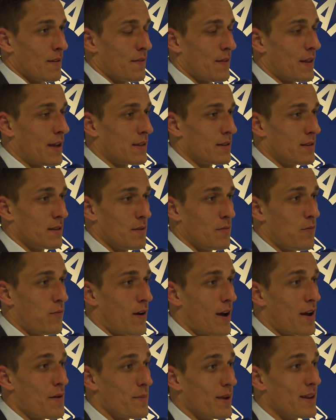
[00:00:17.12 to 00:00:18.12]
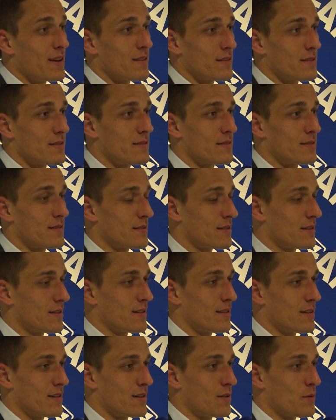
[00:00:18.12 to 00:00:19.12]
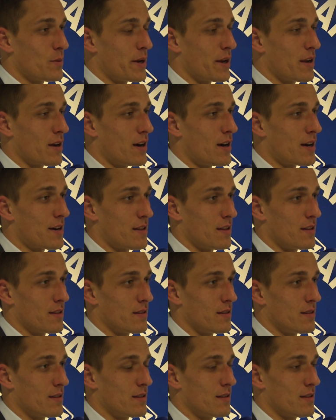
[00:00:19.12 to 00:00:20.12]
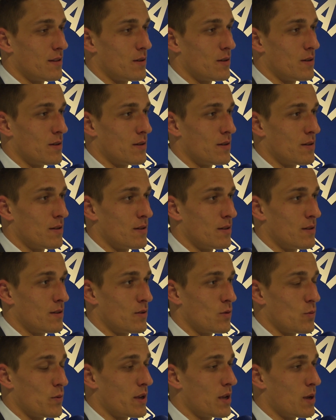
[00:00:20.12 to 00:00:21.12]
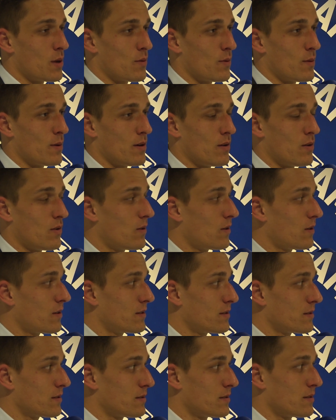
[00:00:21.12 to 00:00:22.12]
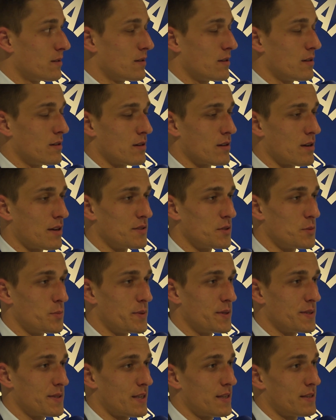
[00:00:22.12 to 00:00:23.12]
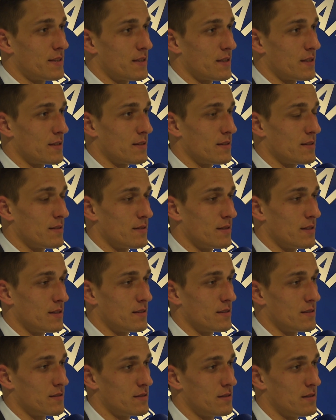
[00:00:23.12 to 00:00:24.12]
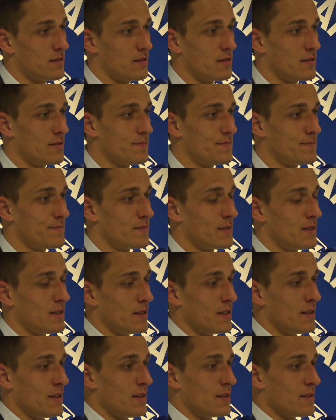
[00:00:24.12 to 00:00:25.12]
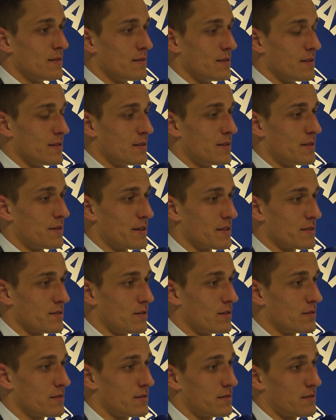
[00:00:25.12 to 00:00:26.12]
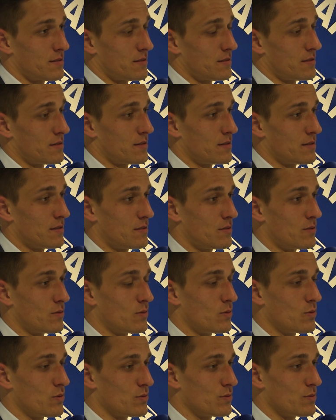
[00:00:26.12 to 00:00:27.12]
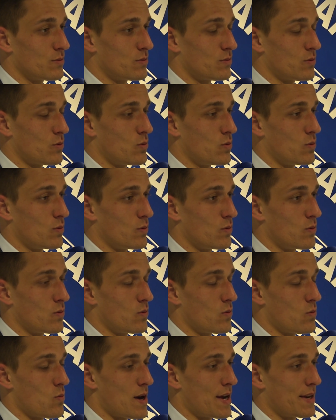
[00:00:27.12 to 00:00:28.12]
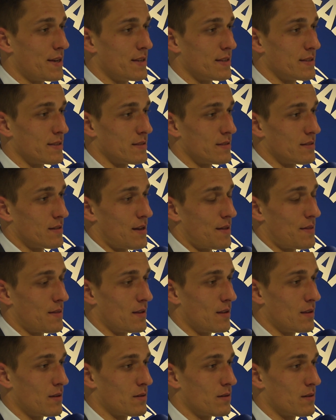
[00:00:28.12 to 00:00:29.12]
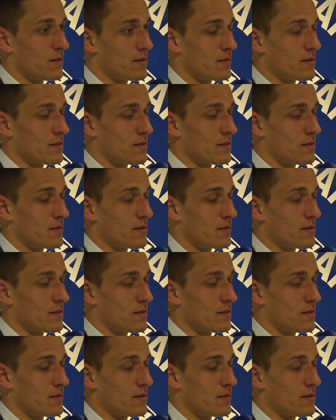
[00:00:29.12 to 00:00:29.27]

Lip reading: 95 minutes very hard, and we give all 100%, and that is the results, 2-1, and I think